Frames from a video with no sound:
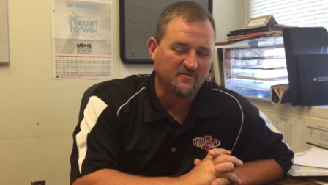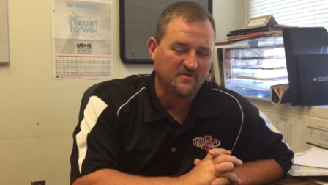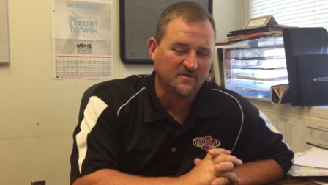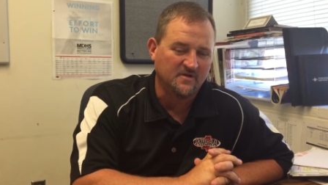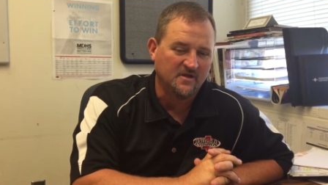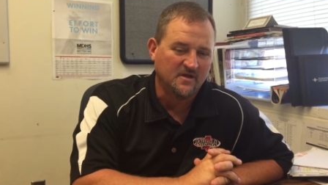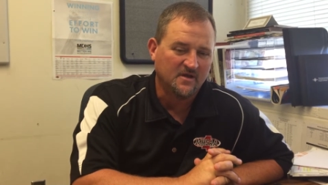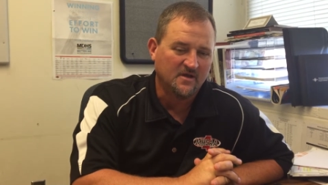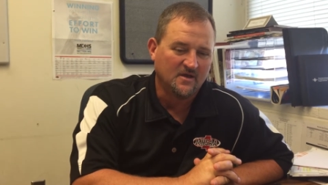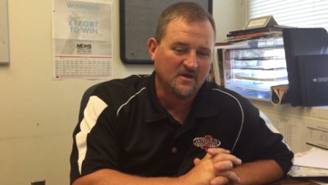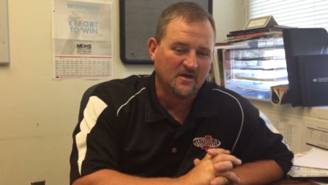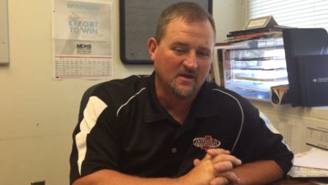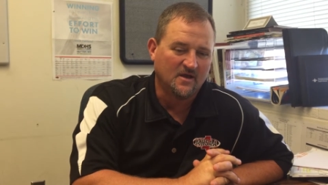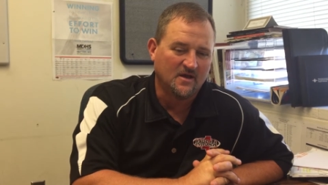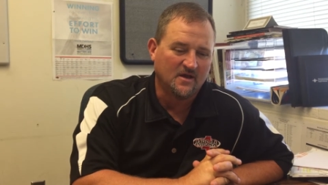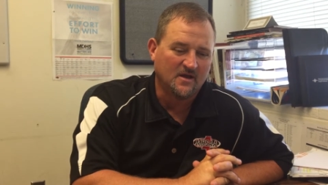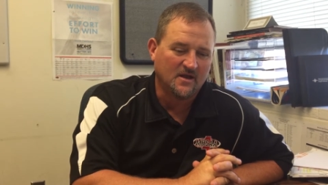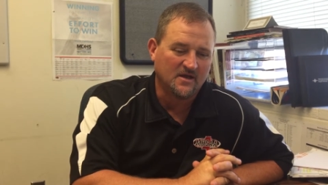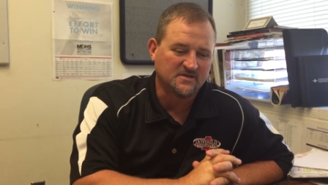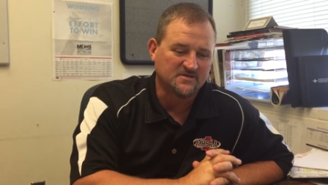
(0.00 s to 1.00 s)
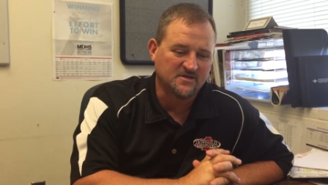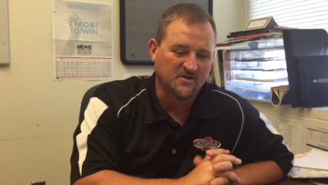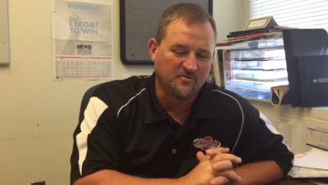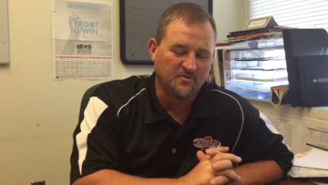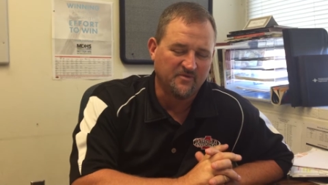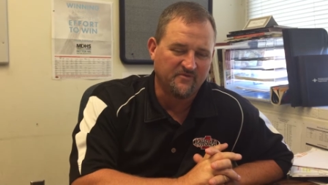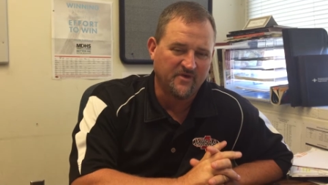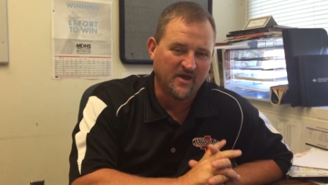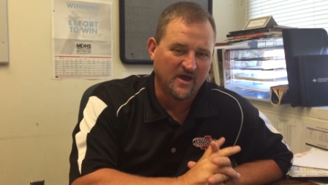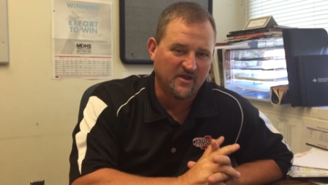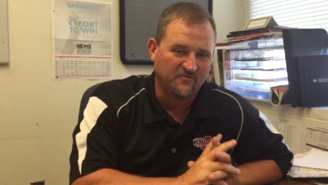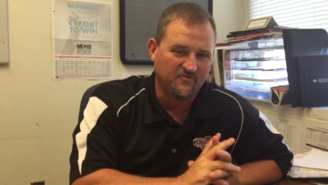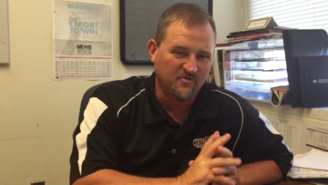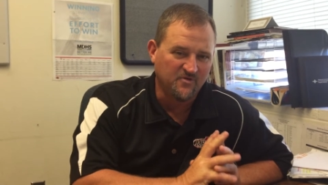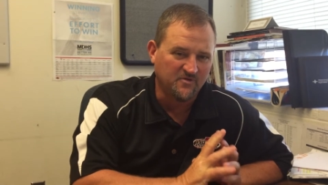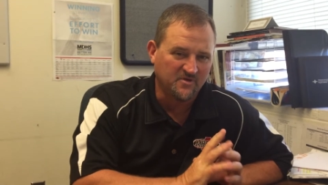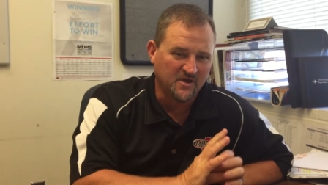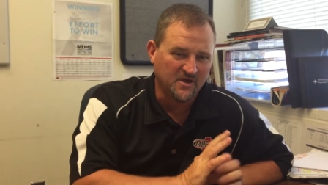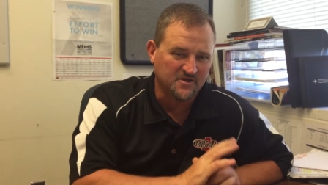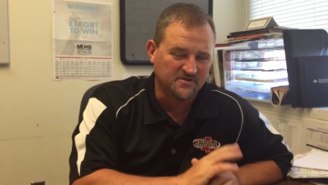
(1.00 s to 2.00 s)
And, uh, like I said, we've got a
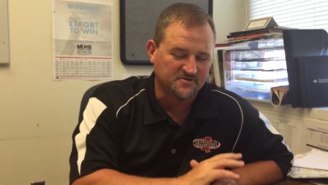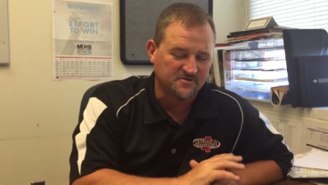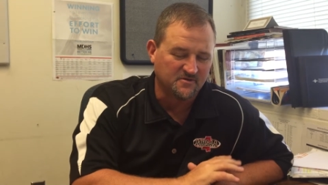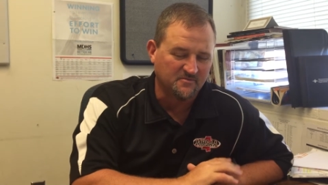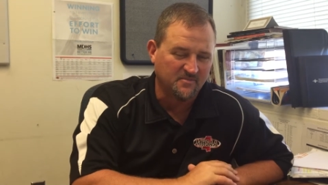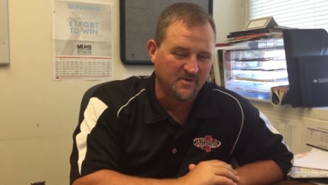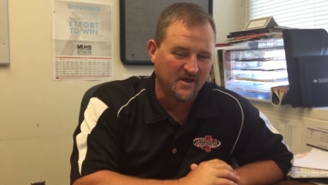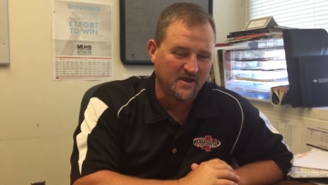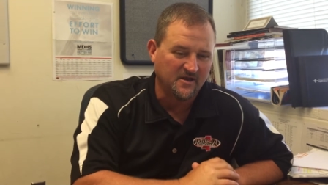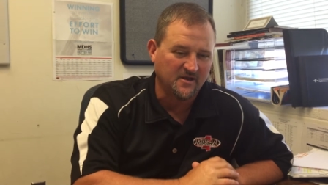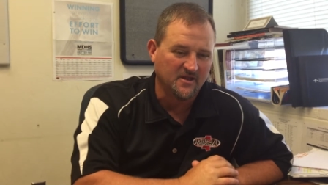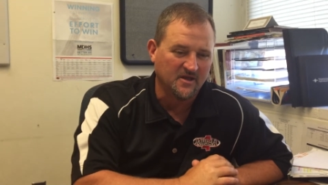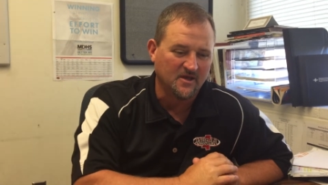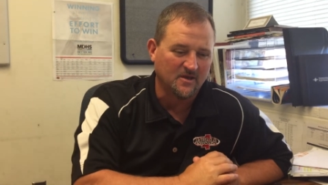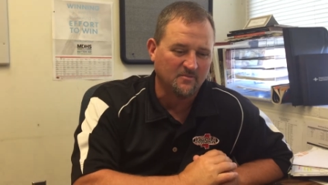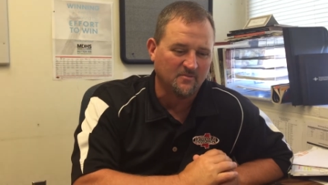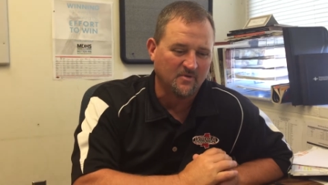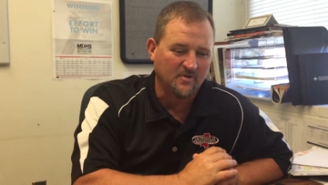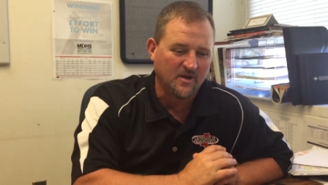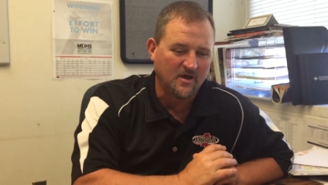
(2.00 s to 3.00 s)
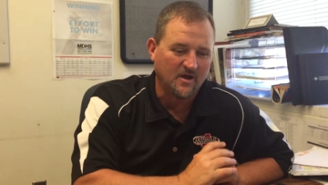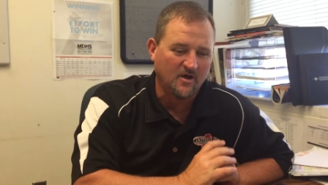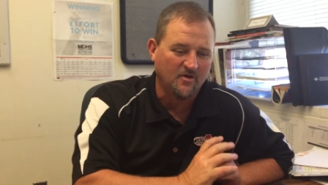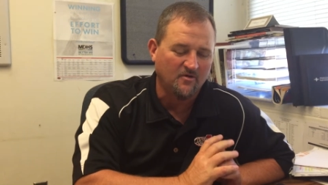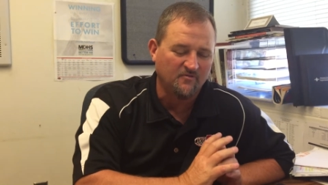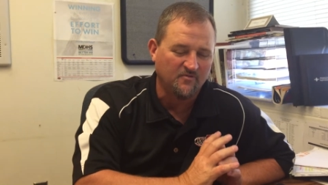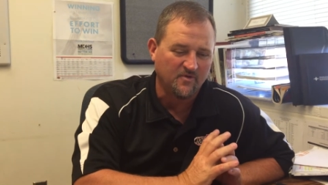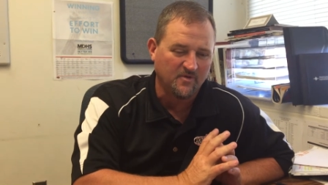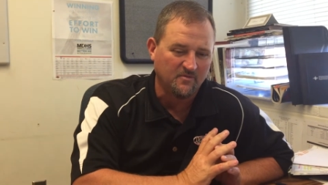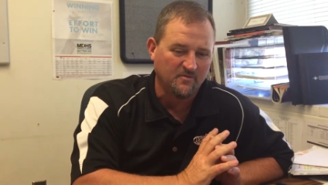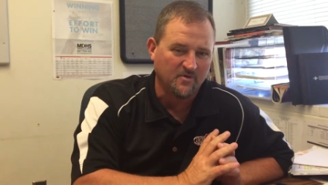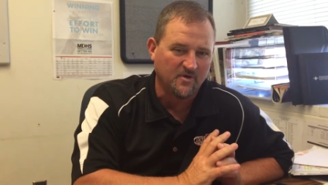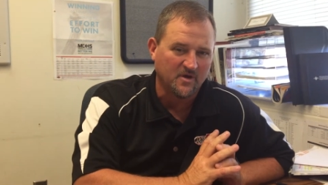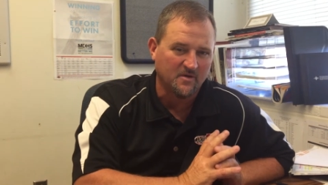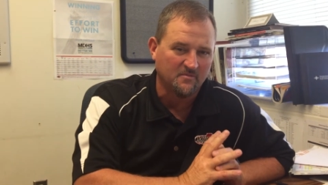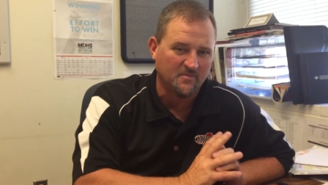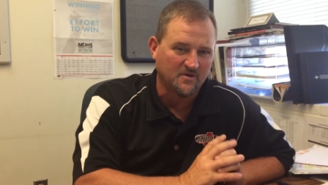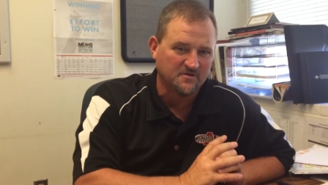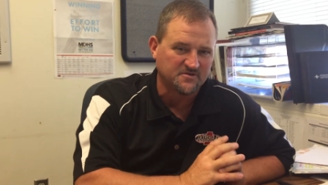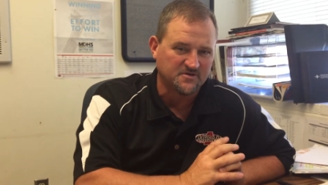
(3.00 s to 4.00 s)
few kids that are banged up, but hopefully we'll
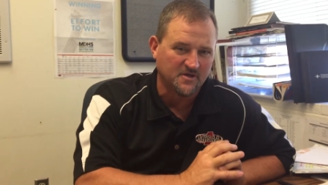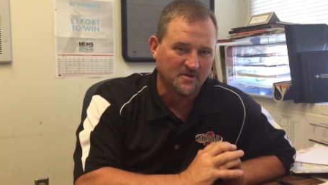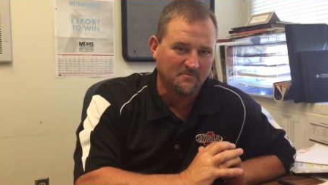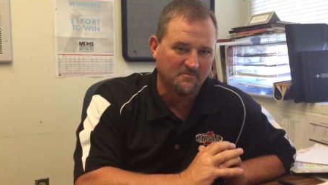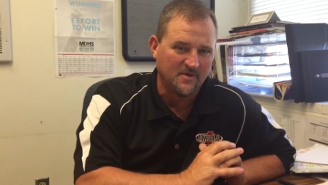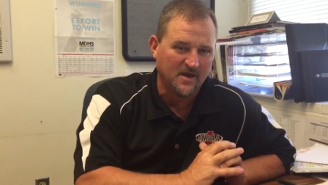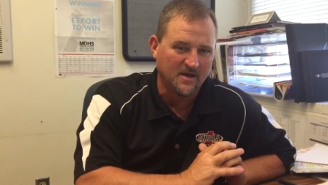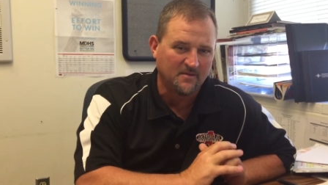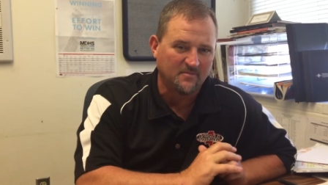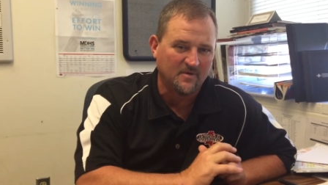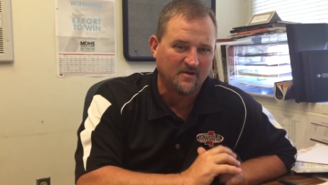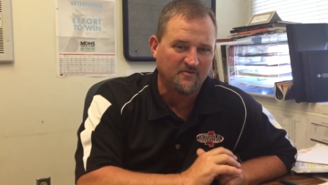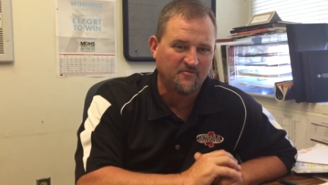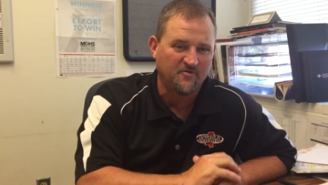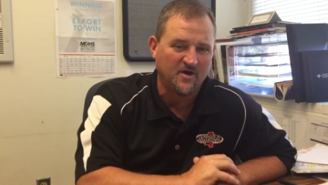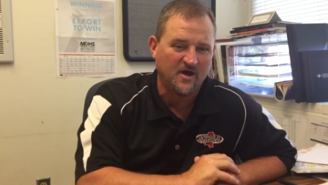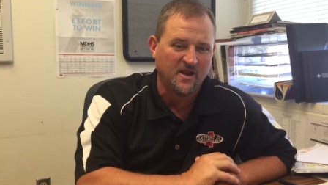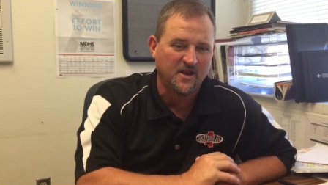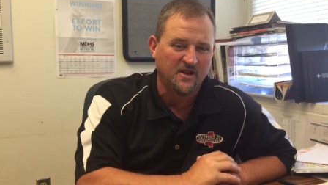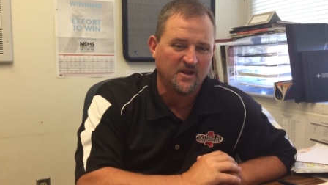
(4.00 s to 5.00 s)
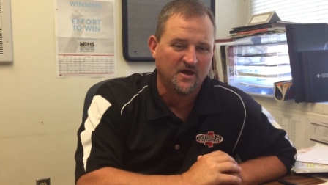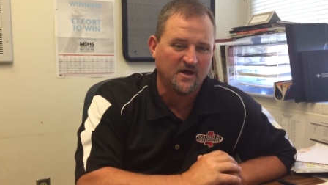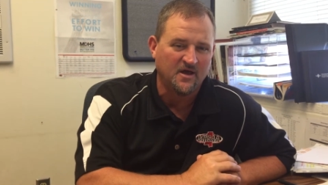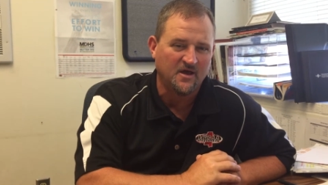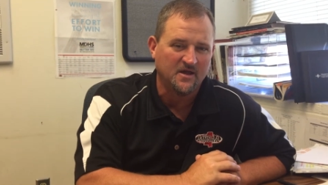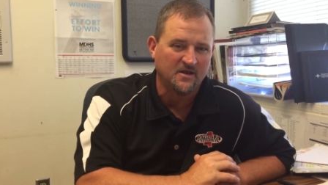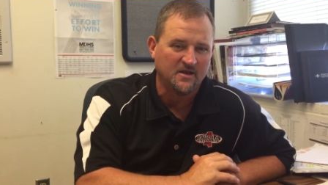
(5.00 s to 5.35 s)
get most of them back by Friday night.